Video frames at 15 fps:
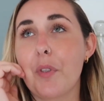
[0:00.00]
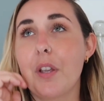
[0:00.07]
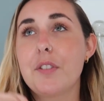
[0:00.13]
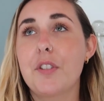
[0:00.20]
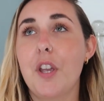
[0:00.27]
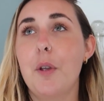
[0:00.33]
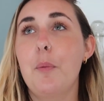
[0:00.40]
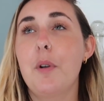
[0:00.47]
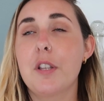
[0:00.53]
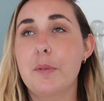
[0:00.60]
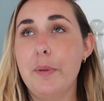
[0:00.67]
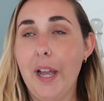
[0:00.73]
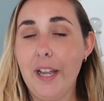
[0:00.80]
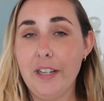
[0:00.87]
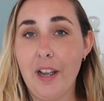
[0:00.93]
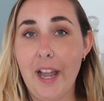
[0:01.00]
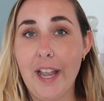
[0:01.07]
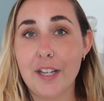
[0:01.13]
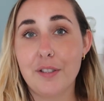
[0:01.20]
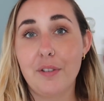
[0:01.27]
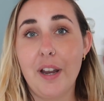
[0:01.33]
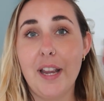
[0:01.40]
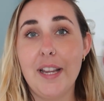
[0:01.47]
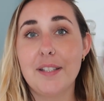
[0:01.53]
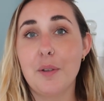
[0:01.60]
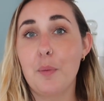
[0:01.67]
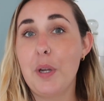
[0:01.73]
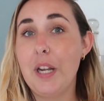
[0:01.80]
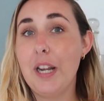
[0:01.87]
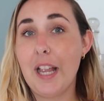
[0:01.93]
So once we had our
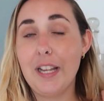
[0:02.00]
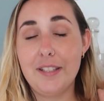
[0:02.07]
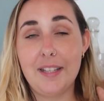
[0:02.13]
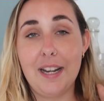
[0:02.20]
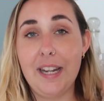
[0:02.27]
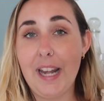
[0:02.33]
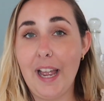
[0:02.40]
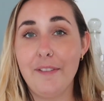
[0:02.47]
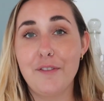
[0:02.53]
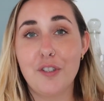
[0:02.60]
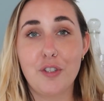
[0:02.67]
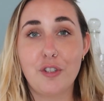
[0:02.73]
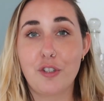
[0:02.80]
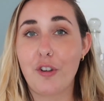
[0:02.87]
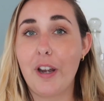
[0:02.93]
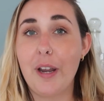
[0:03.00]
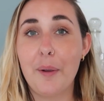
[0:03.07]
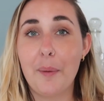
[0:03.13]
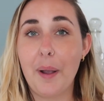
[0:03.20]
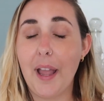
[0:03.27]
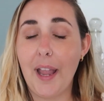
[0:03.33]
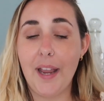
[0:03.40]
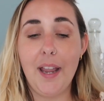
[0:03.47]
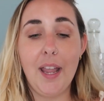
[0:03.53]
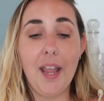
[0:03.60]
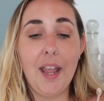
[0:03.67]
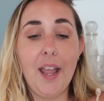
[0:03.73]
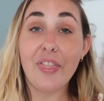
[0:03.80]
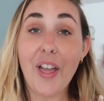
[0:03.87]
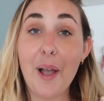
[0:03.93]
x-rays, we left straight away.
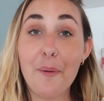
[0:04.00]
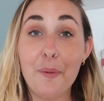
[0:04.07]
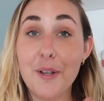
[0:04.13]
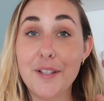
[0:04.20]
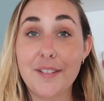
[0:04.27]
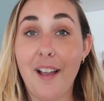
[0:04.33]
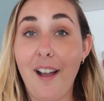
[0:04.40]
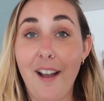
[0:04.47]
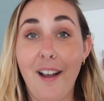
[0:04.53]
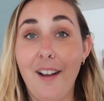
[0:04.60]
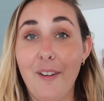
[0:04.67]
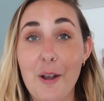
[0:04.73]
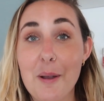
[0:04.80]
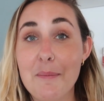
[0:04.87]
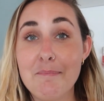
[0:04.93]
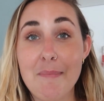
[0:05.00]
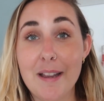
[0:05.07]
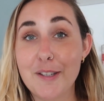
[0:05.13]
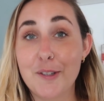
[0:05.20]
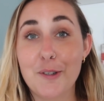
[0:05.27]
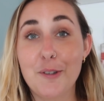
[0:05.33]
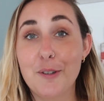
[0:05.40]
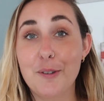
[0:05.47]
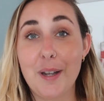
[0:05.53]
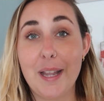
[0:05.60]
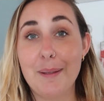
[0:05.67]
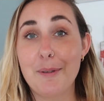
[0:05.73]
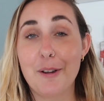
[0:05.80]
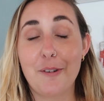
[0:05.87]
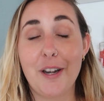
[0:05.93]
That was our medical
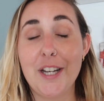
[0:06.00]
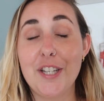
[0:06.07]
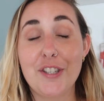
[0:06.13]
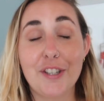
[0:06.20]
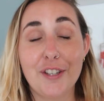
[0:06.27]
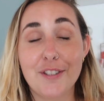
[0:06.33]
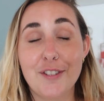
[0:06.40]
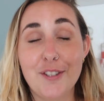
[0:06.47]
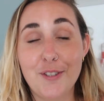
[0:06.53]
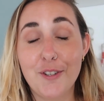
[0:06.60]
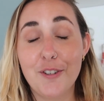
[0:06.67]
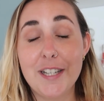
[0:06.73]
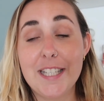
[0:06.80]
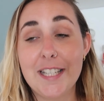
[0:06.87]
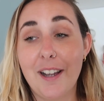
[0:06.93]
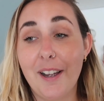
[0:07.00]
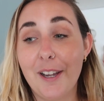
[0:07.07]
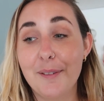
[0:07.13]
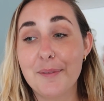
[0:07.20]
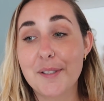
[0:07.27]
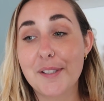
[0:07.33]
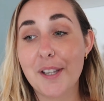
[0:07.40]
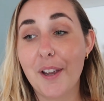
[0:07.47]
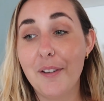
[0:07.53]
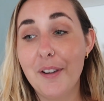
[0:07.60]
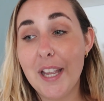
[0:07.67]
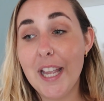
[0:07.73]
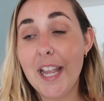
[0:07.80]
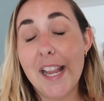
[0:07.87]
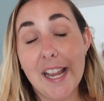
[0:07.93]
immigration story time. So
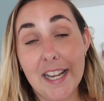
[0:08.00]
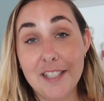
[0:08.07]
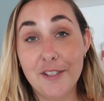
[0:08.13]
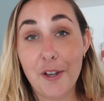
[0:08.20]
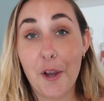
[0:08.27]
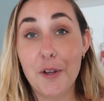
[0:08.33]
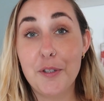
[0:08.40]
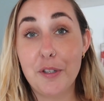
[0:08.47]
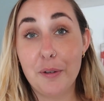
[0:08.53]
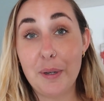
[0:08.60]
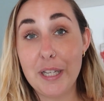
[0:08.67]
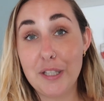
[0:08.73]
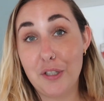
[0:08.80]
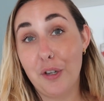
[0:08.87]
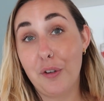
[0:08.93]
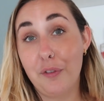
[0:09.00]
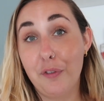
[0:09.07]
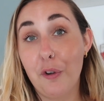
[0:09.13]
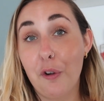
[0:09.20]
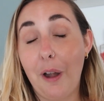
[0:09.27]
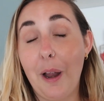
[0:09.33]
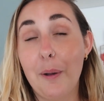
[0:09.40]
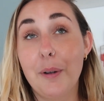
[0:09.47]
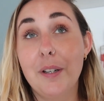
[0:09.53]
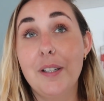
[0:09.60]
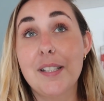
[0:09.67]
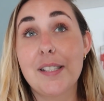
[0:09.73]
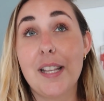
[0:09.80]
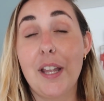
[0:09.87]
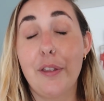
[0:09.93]
in total it took 4
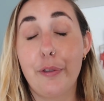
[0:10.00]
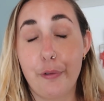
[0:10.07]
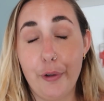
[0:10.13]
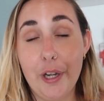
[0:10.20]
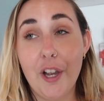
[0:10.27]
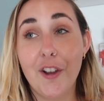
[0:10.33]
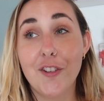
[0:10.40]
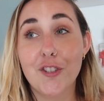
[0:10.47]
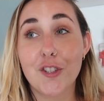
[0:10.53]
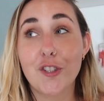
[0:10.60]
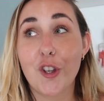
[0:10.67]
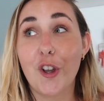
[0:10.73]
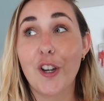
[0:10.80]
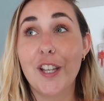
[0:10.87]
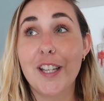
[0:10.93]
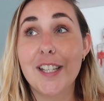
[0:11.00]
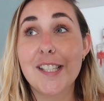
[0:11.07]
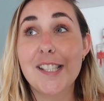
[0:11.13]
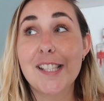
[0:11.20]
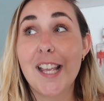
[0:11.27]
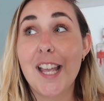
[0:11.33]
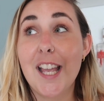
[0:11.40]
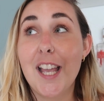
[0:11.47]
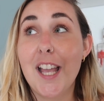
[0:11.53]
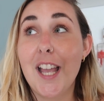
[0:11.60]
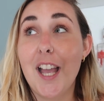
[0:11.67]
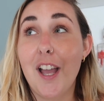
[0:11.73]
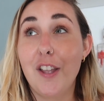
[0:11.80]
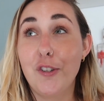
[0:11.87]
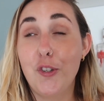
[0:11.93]
hours, $300,
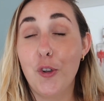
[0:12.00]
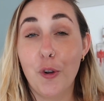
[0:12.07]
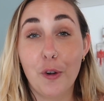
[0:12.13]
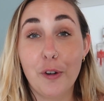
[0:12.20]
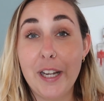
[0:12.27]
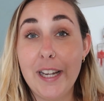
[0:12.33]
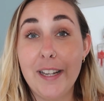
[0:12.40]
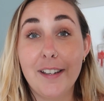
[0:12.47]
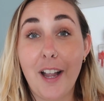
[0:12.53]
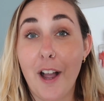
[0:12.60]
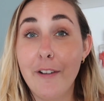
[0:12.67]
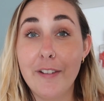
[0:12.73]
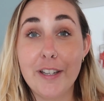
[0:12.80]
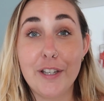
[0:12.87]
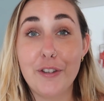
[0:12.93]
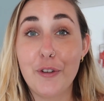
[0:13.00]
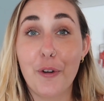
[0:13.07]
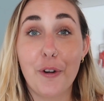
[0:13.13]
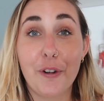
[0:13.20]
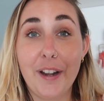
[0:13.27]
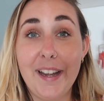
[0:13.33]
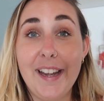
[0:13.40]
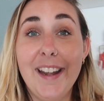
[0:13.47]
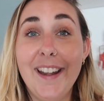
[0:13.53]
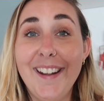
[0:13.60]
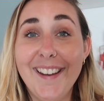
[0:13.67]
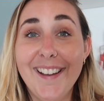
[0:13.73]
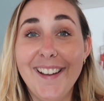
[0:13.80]
urine, covered in urine.